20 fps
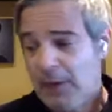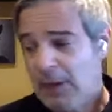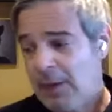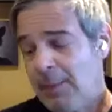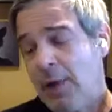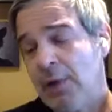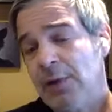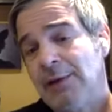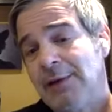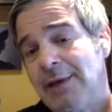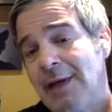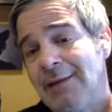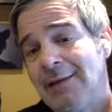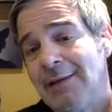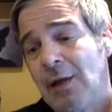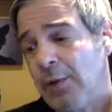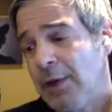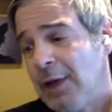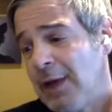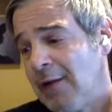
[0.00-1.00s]
The amount of debt
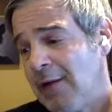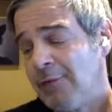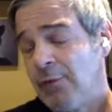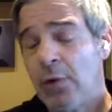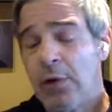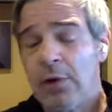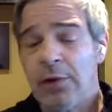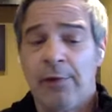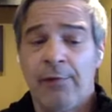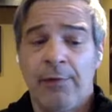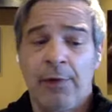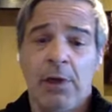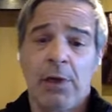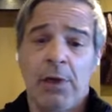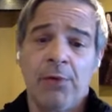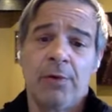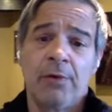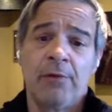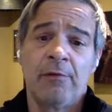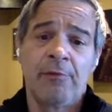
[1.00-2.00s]
that we have north of
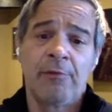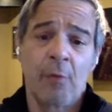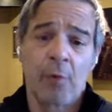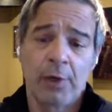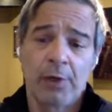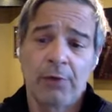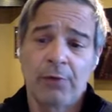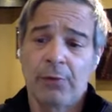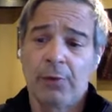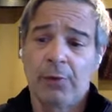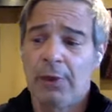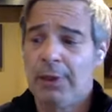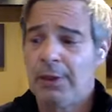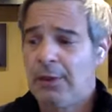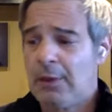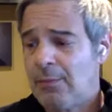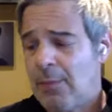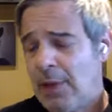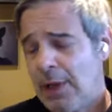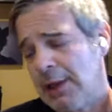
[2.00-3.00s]
140
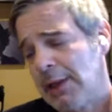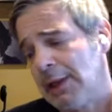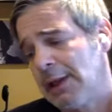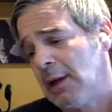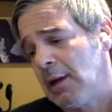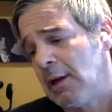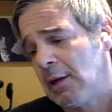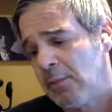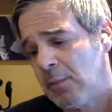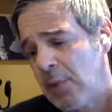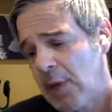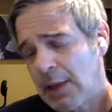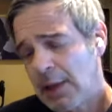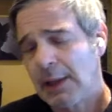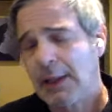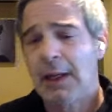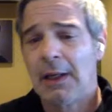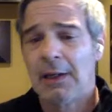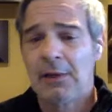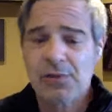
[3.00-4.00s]
trillion in Medicare and
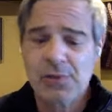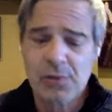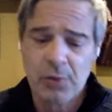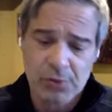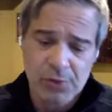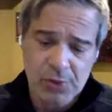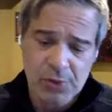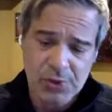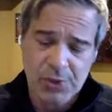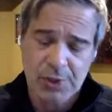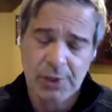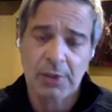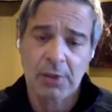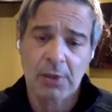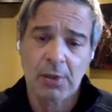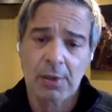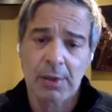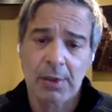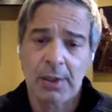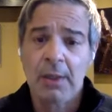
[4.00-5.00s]
Medicaid and Social
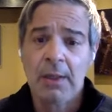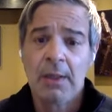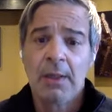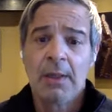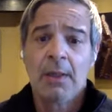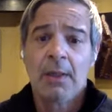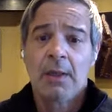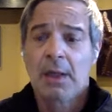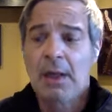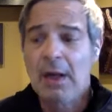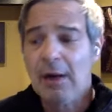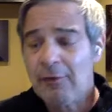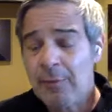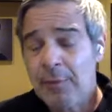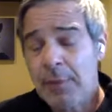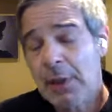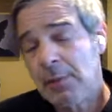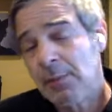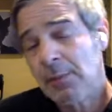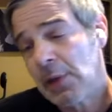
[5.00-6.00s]
Security,
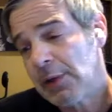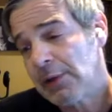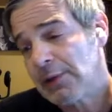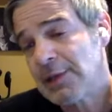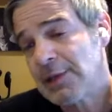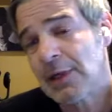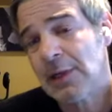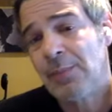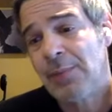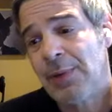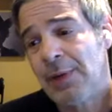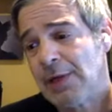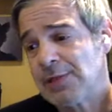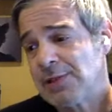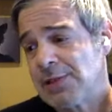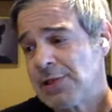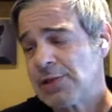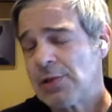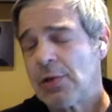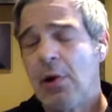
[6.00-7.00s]
government military
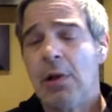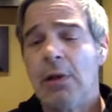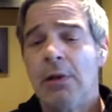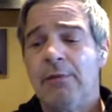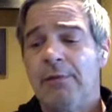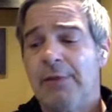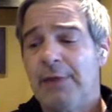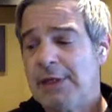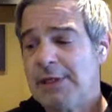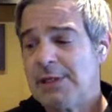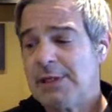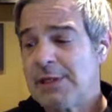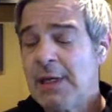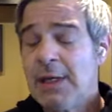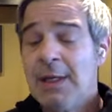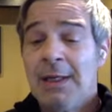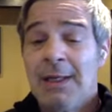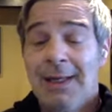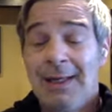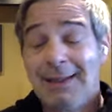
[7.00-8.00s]
pensions, all of these
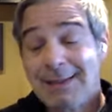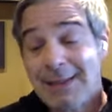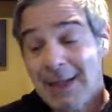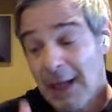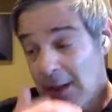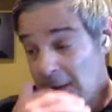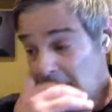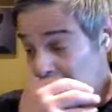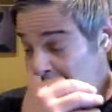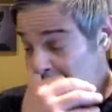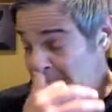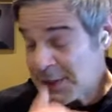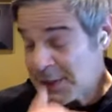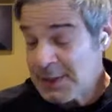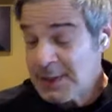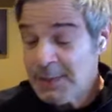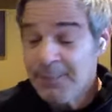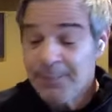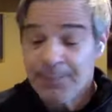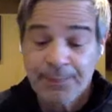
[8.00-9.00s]

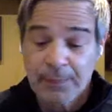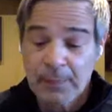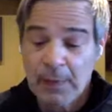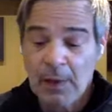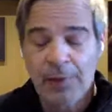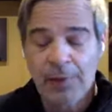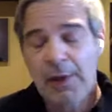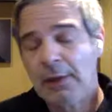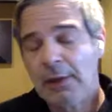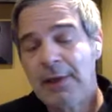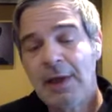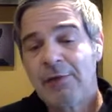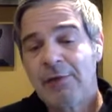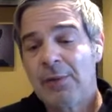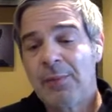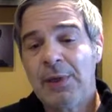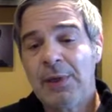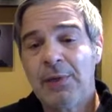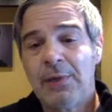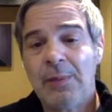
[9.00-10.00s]
entitlements, they'll
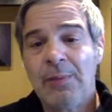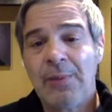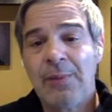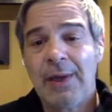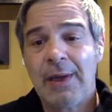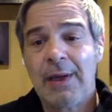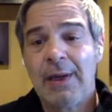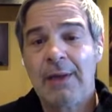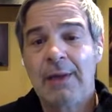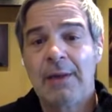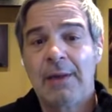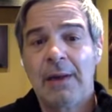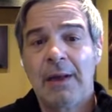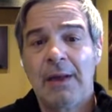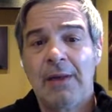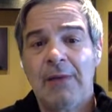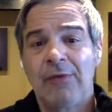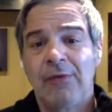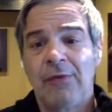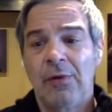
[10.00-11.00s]
never be repaid.
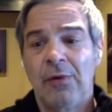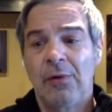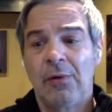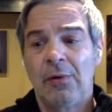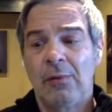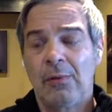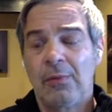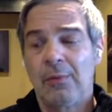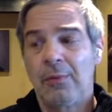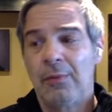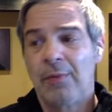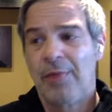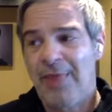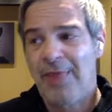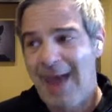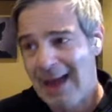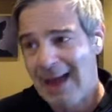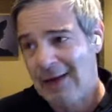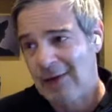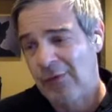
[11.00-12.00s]
And so
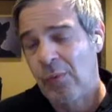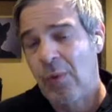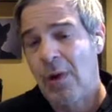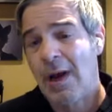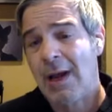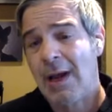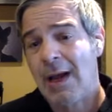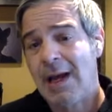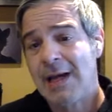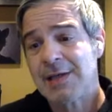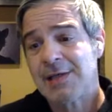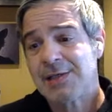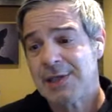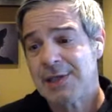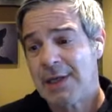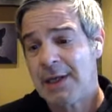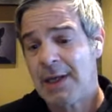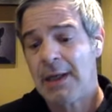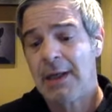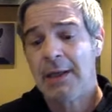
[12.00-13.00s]
that is why I
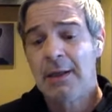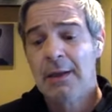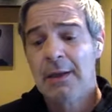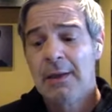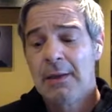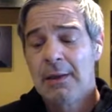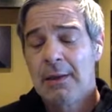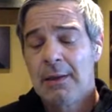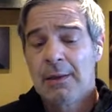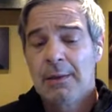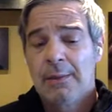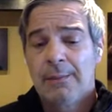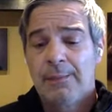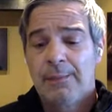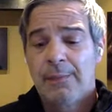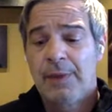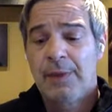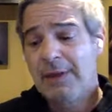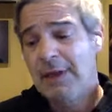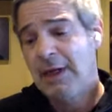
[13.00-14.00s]
say
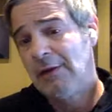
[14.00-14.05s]
the